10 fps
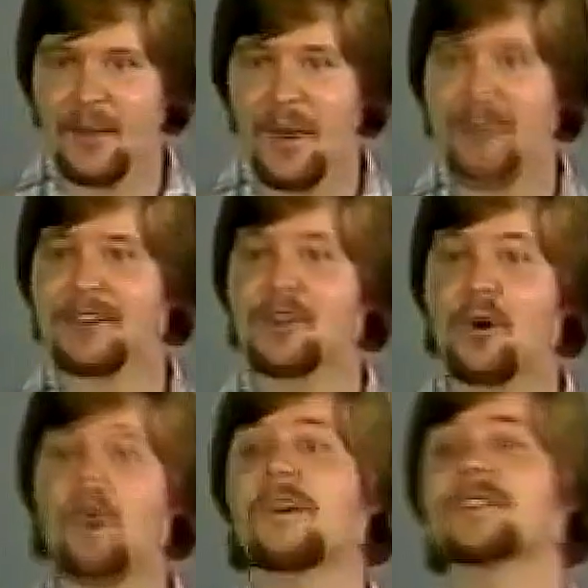We have a
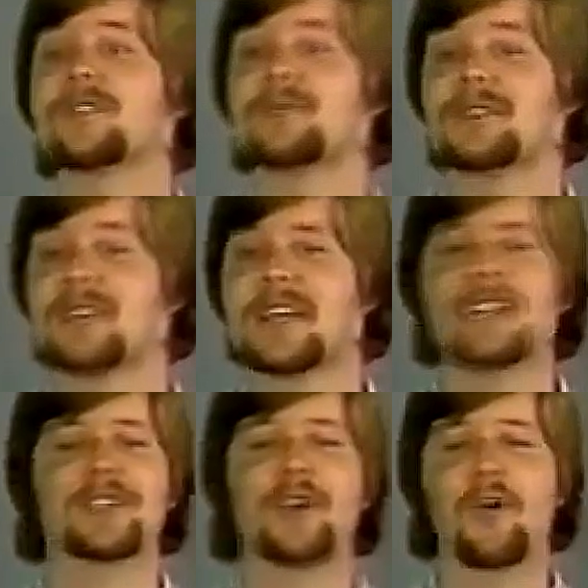chorus that we
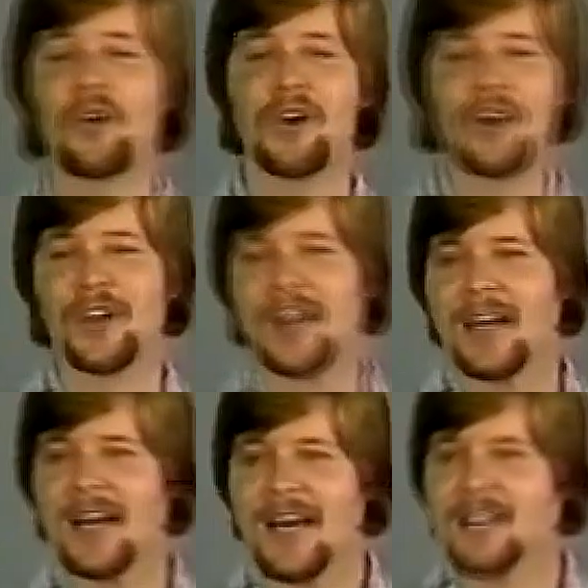sing. It's so good
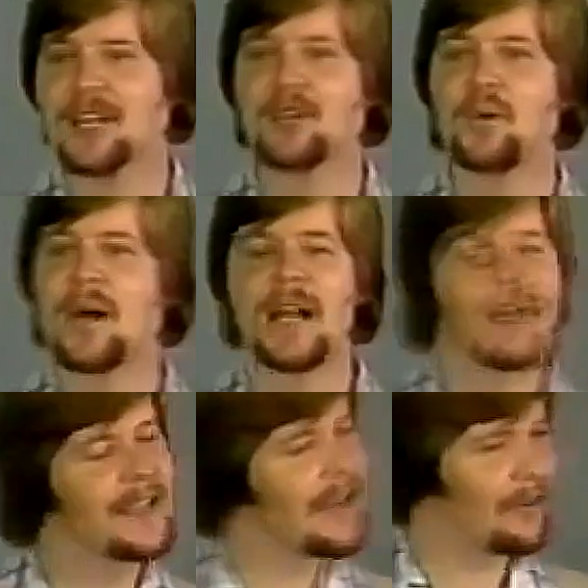to dwell in the